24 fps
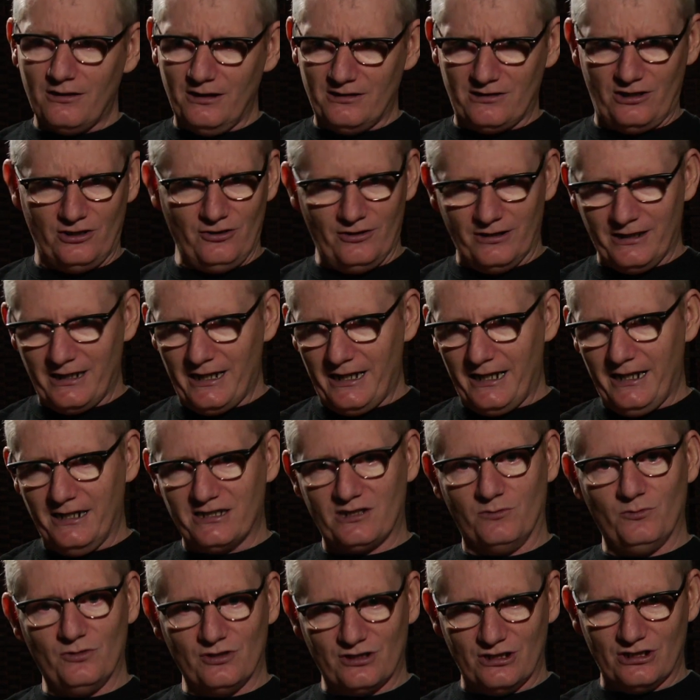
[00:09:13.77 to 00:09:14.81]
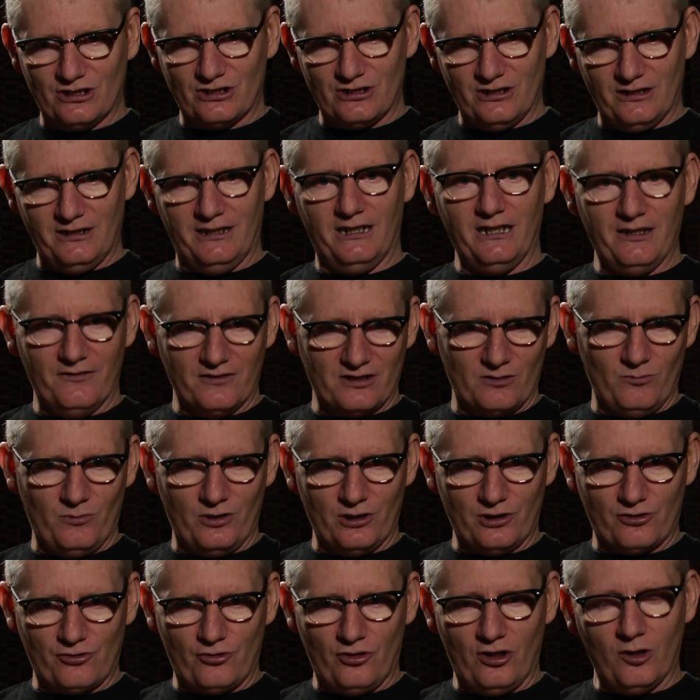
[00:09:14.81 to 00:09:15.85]
He's a young guy, he's a musician, he lives in
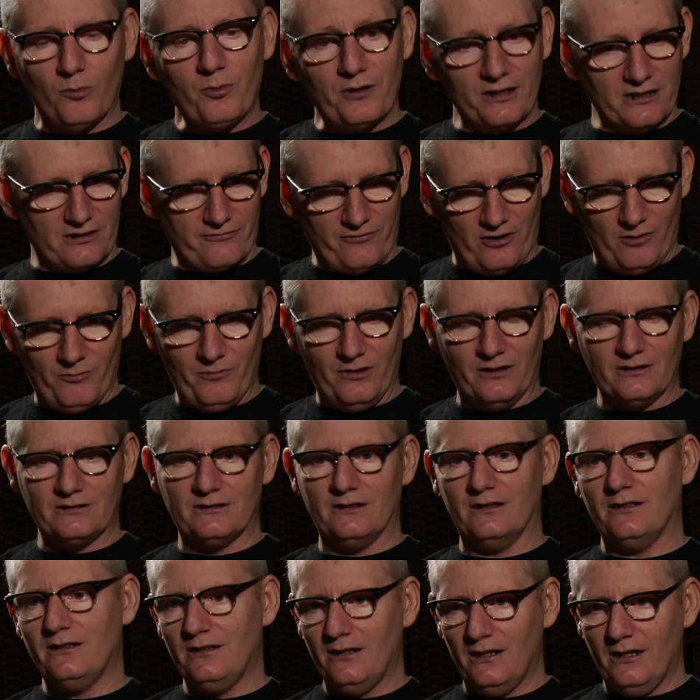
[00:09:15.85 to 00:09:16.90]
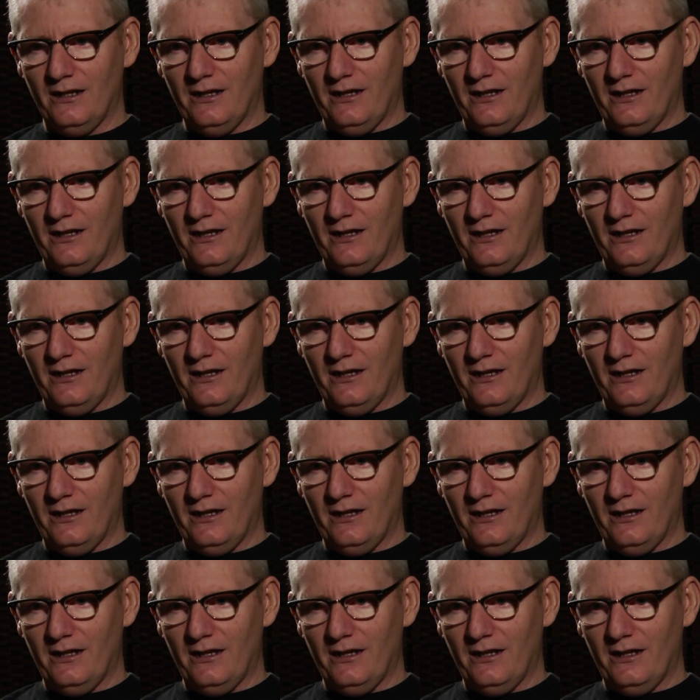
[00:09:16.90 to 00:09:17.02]
Montreal, but he's from Moncton.